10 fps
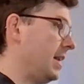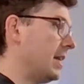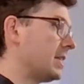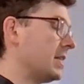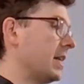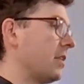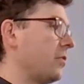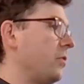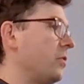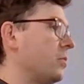listening
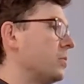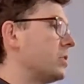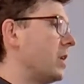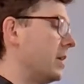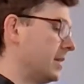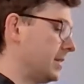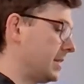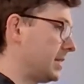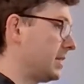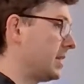through those
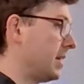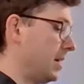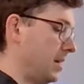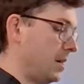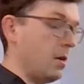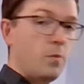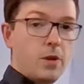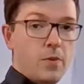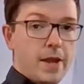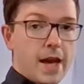sounds,
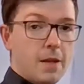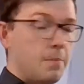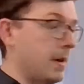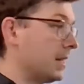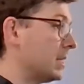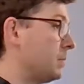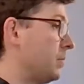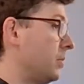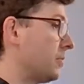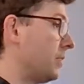will really help make this
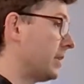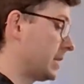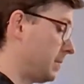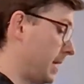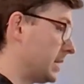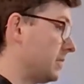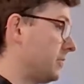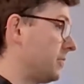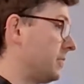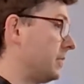beautiful and expressive.